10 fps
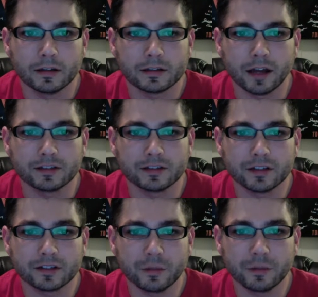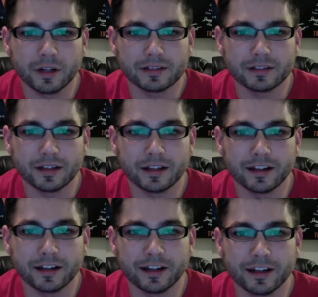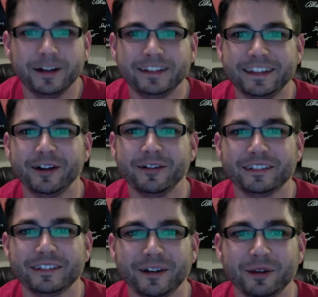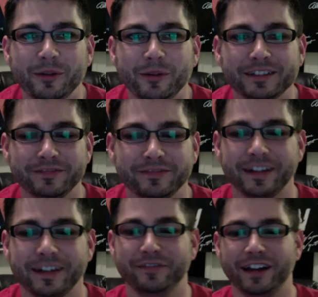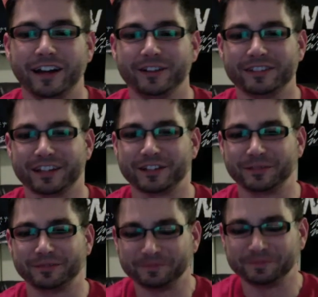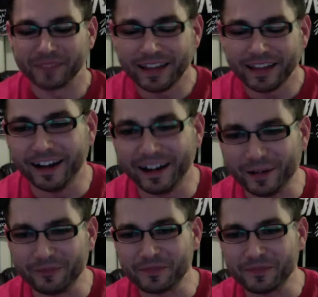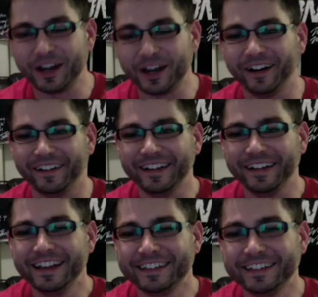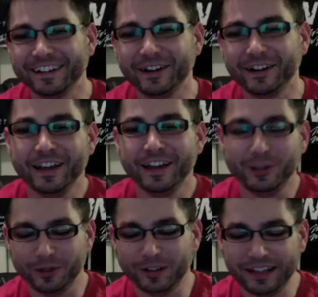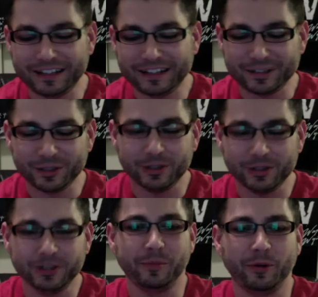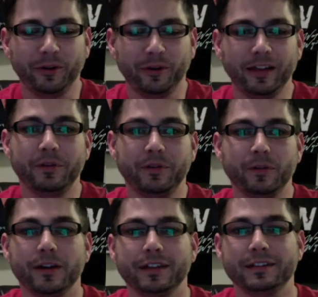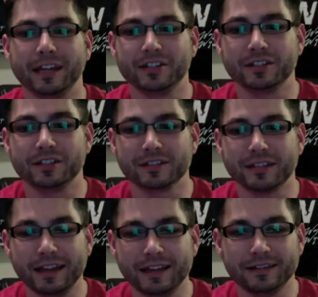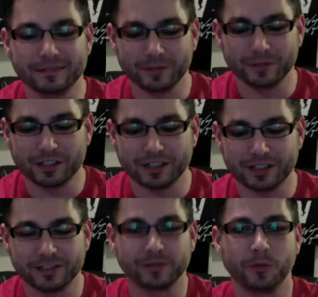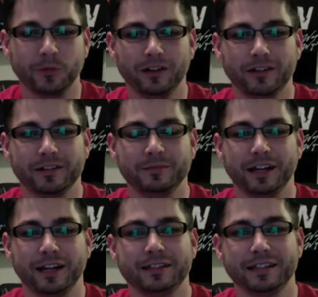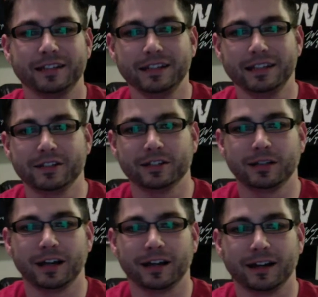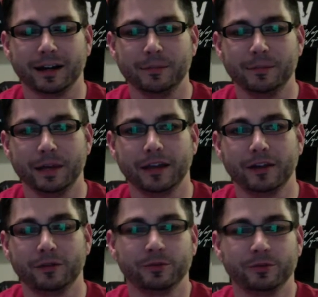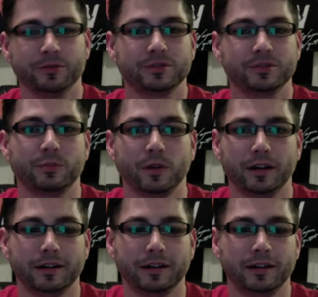So I saw somebody said, can anyone tell me where to find the file section? So you need to pull up the orientation site, which is welcome.tdnation.com, and go through step 1.